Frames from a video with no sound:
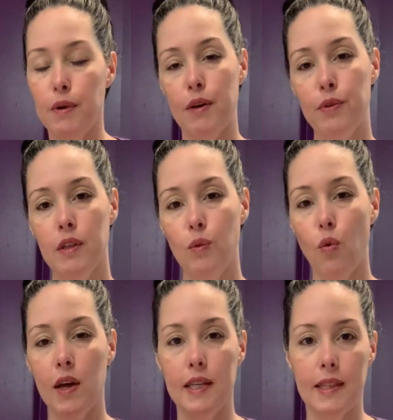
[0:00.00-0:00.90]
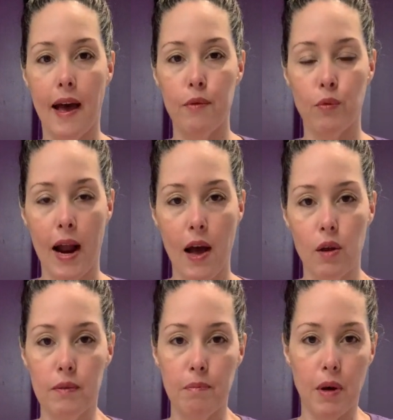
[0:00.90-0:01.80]
but I really wanted that
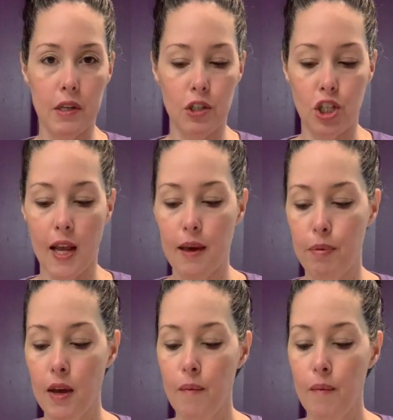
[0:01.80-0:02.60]
round bun shape